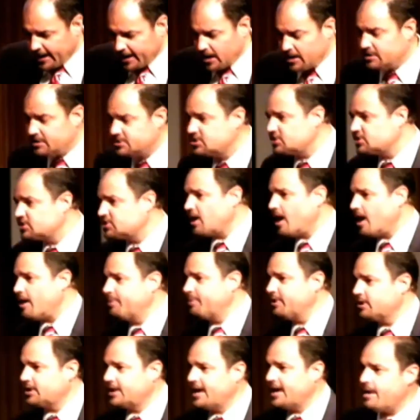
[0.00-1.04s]
just stop here
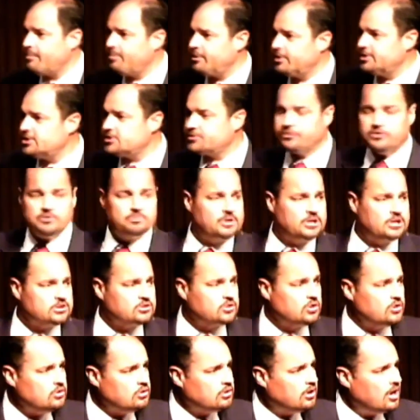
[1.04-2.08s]
and camp on this for a minute
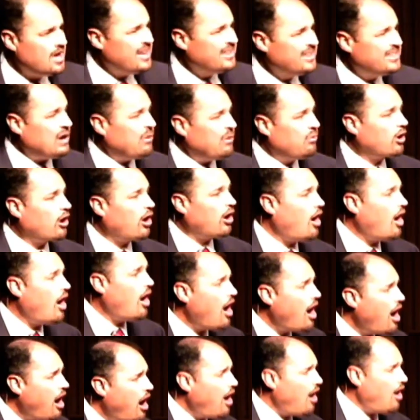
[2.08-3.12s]
too. They were
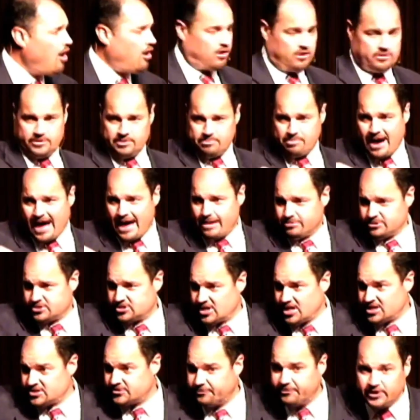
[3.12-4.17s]
all, the Bible
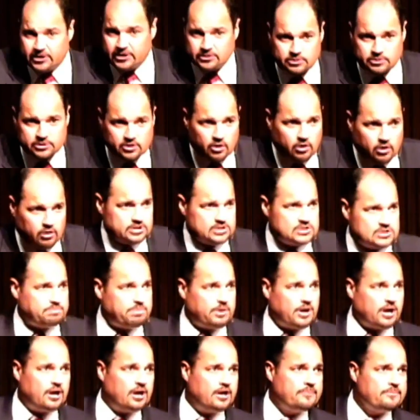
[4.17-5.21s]
says, filled with the Holy
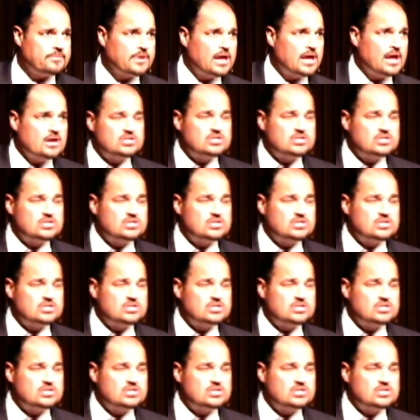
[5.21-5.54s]
Spirit. See,